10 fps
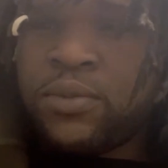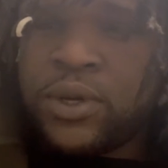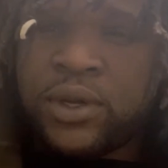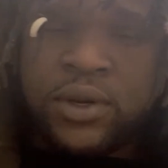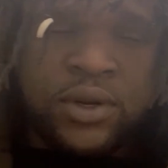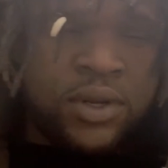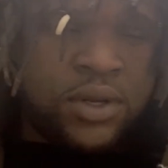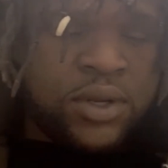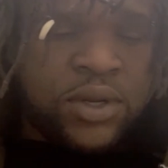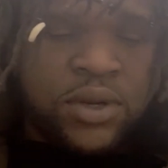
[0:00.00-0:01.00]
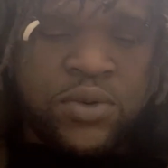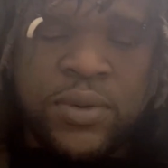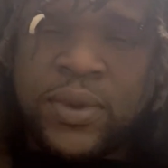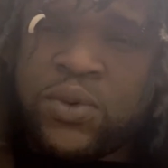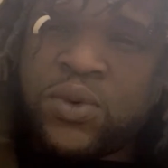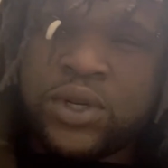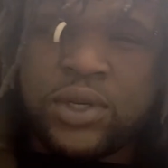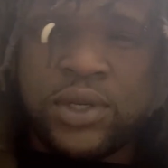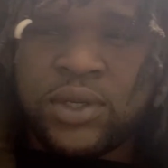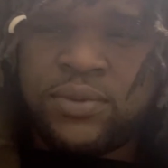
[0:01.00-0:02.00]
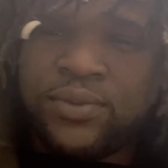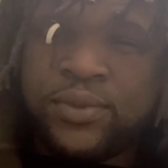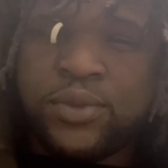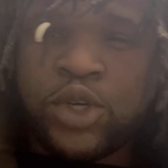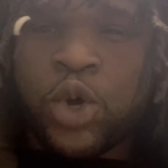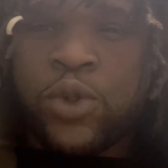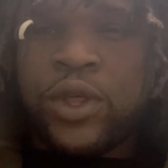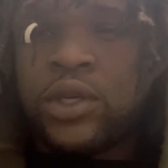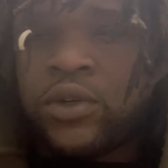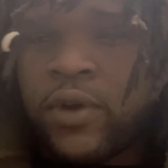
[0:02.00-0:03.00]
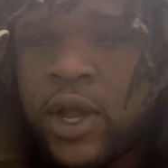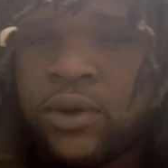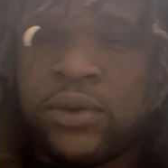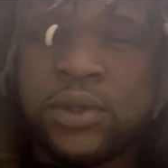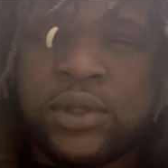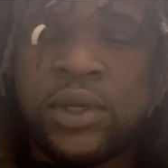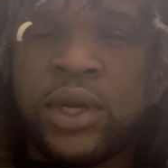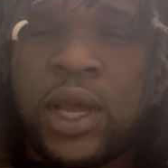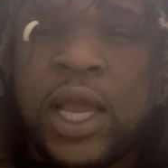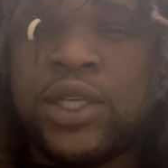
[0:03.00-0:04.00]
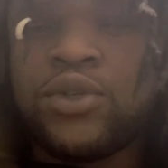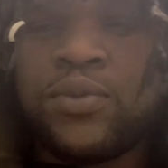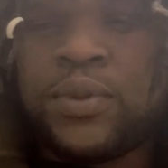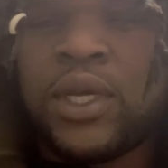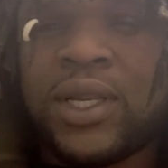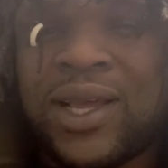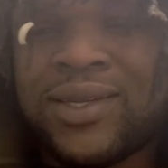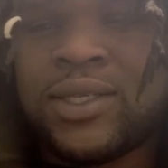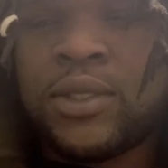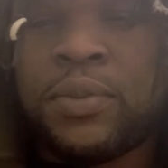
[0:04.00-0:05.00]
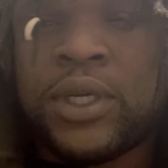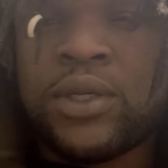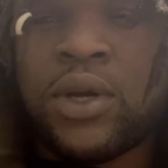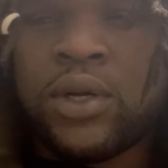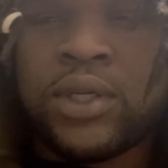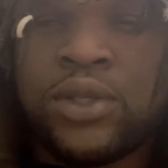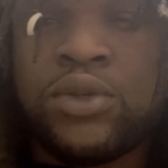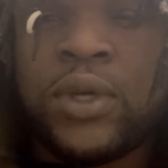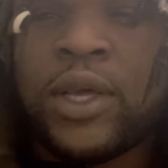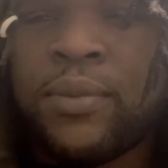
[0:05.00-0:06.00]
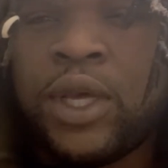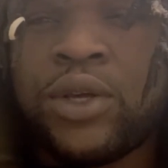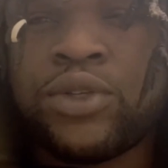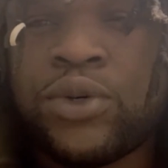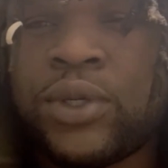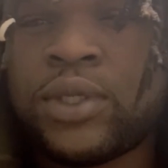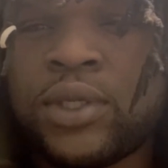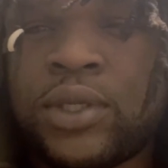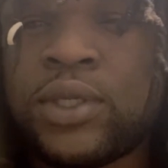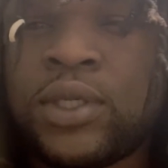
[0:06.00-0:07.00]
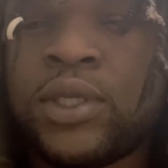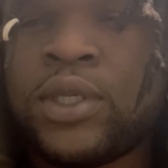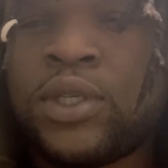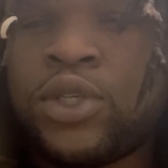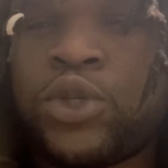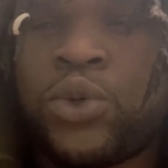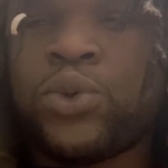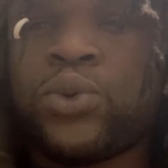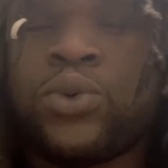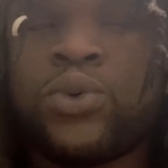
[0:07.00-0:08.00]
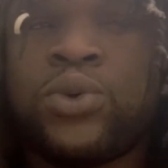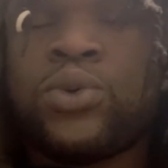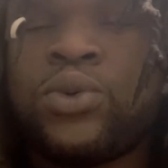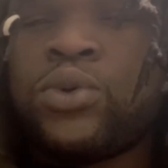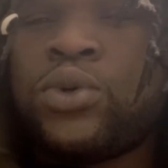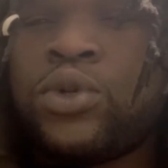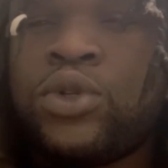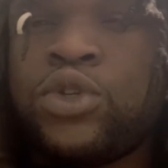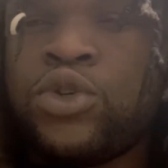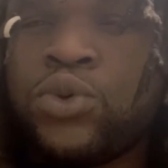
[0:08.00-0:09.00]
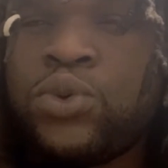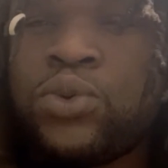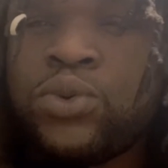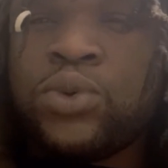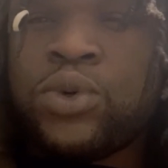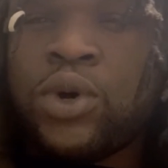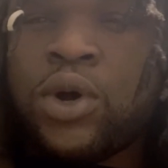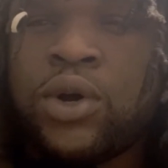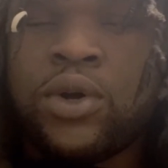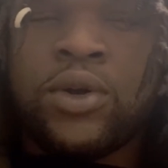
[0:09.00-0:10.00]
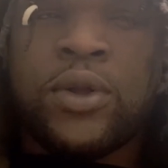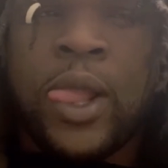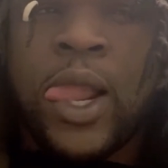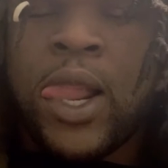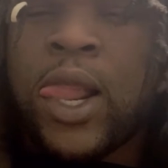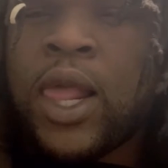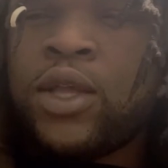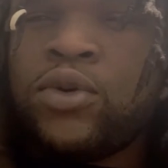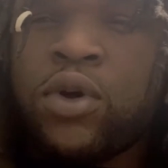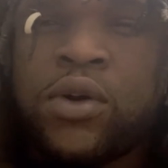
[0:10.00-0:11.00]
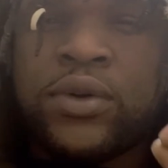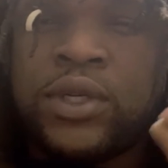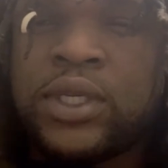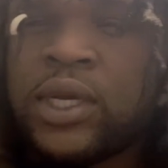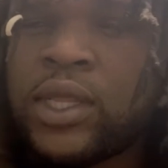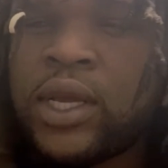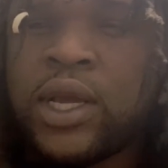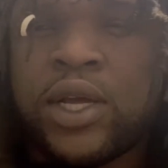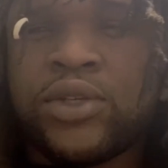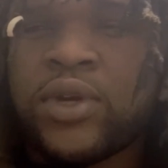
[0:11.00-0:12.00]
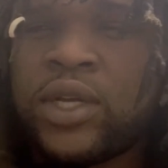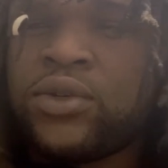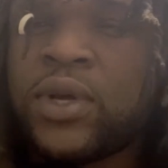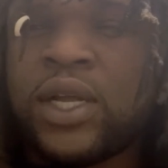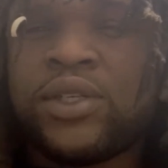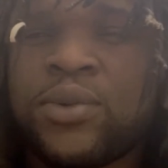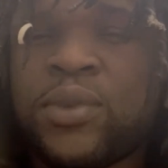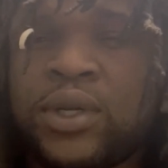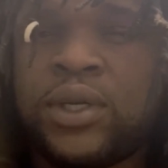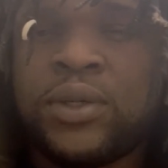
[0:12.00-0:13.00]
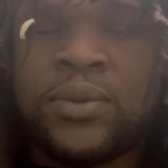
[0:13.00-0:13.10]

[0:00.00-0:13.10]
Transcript: but we might want to go this route. And you being not an independent artist, you can't make your choices. So you are, you already signed that contract, you got your money,